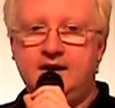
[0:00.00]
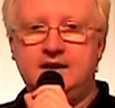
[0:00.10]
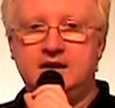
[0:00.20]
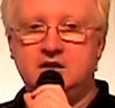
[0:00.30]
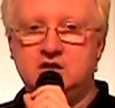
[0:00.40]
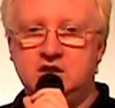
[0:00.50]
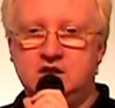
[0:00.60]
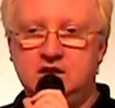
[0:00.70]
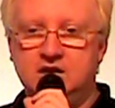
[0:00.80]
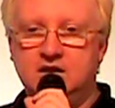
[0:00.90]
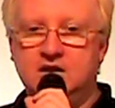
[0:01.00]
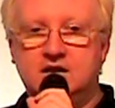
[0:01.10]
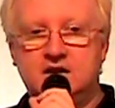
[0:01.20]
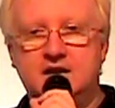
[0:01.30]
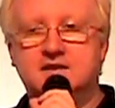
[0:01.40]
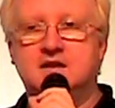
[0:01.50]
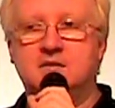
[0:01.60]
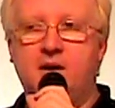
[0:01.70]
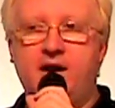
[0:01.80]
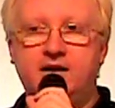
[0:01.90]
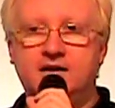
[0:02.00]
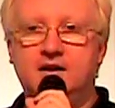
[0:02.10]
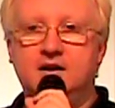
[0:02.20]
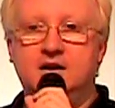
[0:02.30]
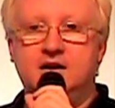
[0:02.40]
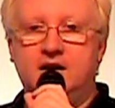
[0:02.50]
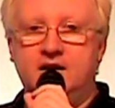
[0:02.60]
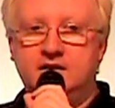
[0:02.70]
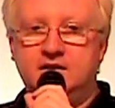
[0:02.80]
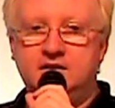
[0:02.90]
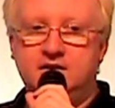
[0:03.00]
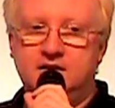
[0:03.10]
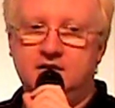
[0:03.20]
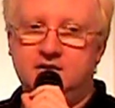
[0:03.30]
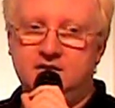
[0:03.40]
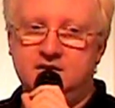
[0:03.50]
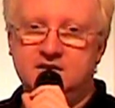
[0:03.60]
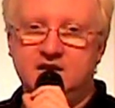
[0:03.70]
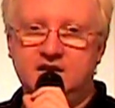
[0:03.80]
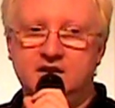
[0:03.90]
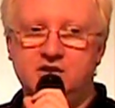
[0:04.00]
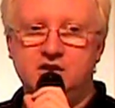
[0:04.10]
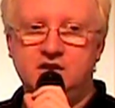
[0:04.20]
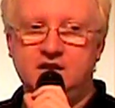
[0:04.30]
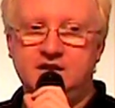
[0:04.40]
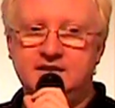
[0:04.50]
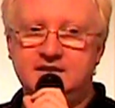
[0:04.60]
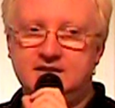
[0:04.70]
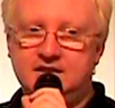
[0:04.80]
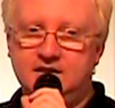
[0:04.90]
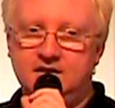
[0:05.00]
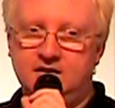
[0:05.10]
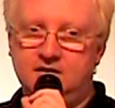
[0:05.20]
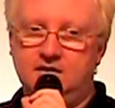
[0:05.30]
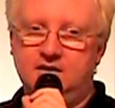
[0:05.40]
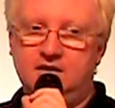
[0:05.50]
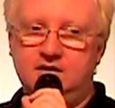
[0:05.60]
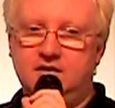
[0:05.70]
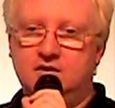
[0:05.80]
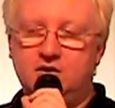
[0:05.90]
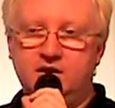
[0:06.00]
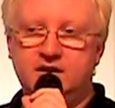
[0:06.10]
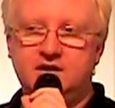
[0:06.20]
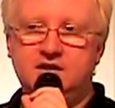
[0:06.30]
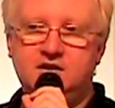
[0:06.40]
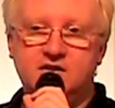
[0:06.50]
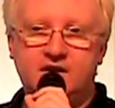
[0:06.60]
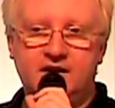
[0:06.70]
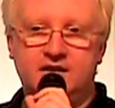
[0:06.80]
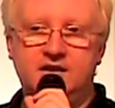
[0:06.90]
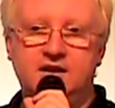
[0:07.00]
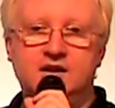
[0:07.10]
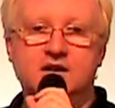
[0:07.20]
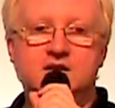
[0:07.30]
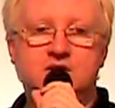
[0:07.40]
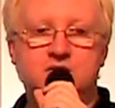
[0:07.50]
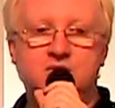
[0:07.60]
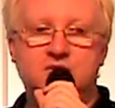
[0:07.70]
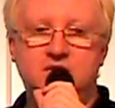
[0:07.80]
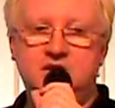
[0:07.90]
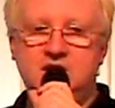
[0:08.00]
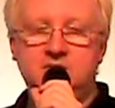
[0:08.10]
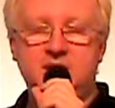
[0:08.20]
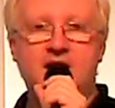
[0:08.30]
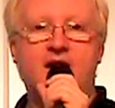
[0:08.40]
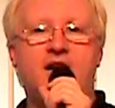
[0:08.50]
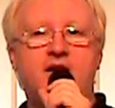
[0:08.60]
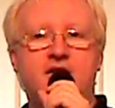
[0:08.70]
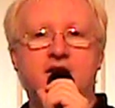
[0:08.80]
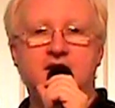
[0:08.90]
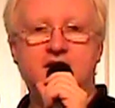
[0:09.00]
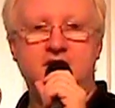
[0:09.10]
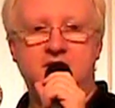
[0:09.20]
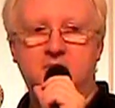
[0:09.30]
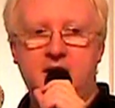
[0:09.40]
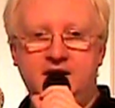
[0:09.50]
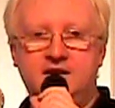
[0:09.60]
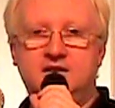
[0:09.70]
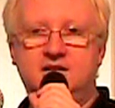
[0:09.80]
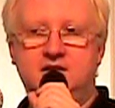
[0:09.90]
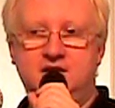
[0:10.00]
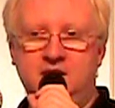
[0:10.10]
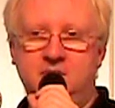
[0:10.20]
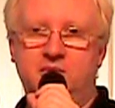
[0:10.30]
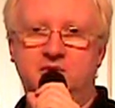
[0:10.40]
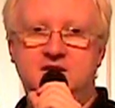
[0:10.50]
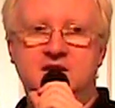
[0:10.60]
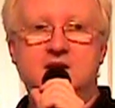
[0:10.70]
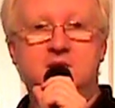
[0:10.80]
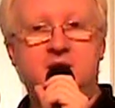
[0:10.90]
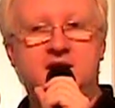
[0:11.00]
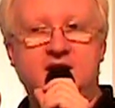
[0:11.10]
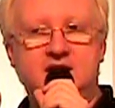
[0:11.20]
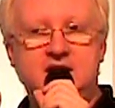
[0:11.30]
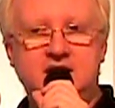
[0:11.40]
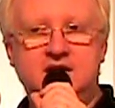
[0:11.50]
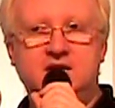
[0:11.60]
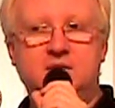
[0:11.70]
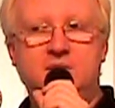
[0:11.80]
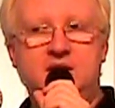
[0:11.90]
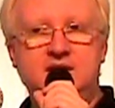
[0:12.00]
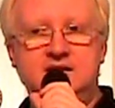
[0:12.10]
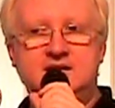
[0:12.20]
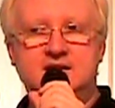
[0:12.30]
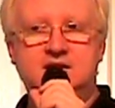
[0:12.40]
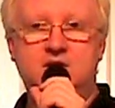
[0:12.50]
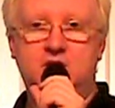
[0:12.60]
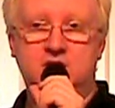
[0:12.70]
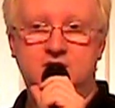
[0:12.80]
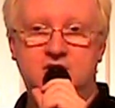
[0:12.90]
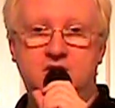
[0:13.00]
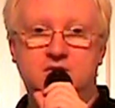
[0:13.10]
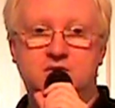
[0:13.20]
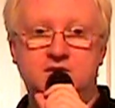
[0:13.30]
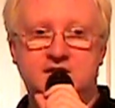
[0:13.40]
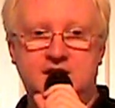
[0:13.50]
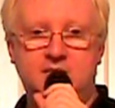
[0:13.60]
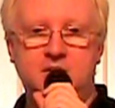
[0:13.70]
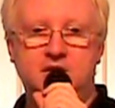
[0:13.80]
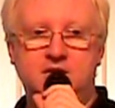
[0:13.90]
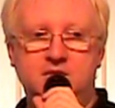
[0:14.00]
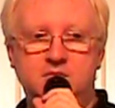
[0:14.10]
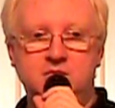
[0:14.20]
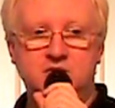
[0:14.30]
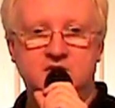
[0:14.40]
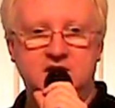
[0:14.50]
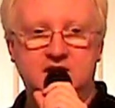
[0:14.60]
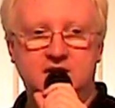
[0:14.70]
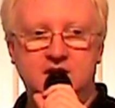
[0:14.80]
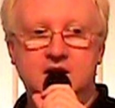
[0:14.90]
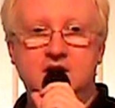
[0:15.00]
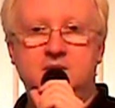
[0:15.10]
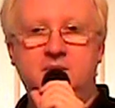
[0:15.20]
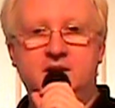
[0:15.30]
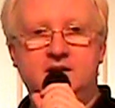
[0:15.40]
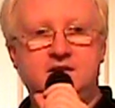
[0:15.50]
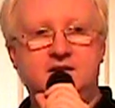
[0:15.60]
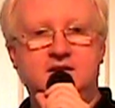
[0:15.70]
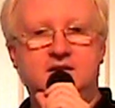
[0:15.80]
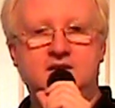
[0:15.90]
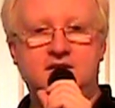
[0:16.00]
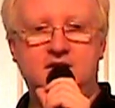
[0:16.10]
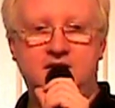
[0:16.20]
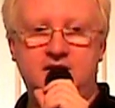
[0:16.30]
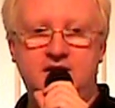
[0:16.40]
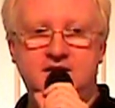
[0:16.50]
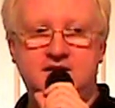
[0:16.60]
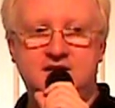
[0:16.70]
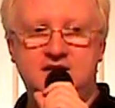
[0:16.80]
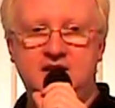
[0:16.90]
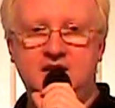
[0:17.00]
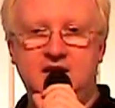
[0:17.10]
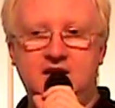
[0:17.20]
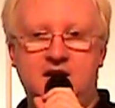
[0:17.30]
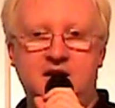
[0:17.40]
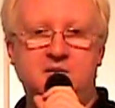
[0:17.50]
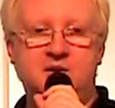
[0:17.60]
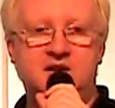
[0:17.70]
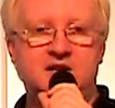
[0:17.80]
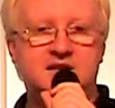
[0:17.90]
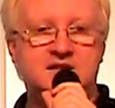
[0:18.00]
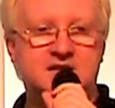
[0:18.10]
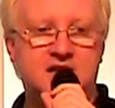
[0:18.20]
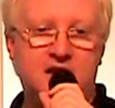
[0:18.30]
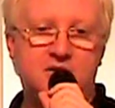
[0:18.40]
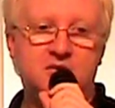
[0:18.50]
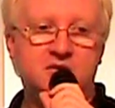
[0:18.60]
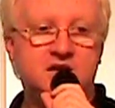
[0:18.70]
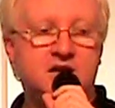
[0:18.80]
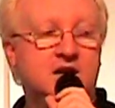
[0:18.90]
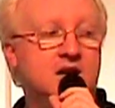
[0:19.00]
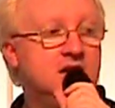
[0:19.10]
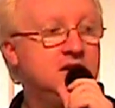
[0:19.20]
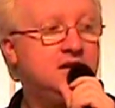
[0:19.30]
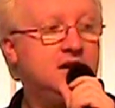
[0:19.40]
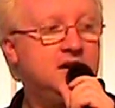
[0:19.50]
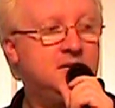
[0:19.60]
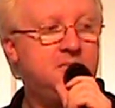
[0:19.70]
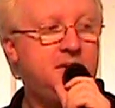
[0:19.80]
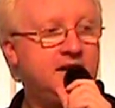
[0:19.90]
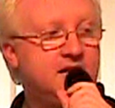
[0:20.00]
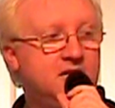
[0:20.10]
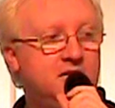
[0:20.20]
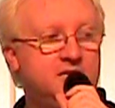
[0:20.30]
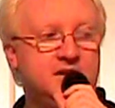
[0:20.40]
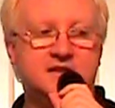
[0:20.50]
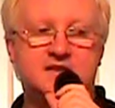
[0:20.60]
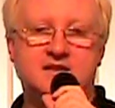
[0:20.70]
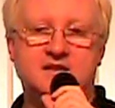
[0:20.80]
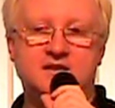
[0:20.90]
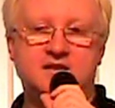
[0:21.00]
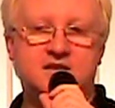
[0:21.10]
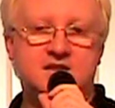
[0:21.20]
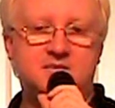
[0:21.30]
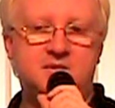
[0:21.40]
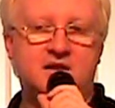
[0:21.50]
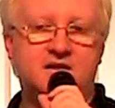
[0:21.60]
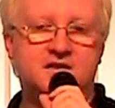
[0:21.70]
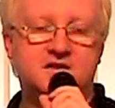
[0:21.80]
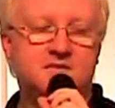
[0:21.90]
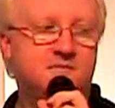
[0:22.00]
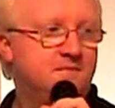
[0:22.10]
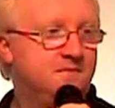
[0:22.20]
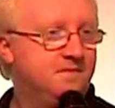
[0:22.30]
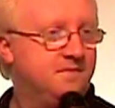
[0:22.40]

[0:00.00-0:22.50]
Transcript: AKG classic mic, and this AKG it's connected directly to DBR mic inputs, but at the end we listen also to some music. But let's see how it is, how look the back of these speakers.